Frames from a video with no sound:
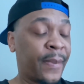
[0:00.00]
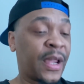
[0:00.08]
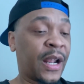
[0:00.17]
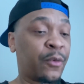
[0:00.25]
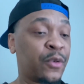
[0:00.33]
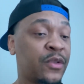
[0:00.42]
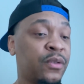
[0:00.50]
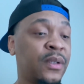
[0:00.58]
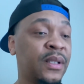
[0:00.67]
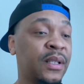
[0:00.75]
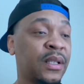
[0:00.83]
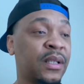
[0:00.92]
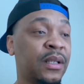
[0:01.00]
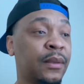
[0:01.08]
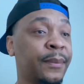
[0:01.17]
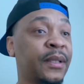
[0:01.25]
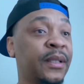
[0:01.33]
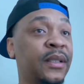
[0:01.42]
I went to another
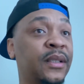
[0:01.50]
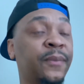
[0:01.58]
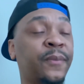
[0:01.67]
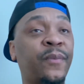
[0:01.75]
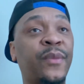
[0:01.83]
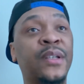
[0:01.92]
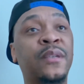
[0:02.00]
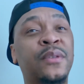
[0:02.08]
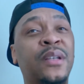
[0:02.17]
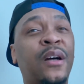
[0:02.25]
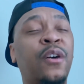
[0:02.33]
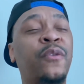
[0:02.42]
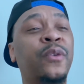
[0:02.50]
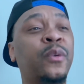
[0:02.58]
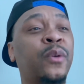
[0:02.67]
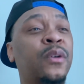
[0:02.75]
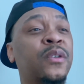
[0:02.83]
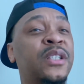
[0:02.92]
company. It was an
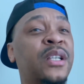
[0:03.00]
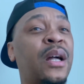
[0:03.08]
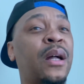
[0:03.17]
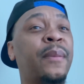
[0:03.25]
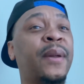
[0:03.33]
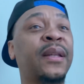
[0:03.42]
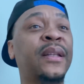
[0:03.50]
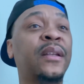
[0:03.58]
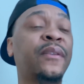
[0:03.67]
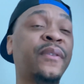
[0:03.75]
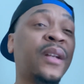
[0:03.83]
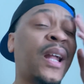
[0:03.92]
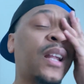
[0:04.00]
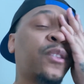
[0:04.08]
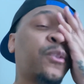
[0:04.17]
over-the-road job. I did it for like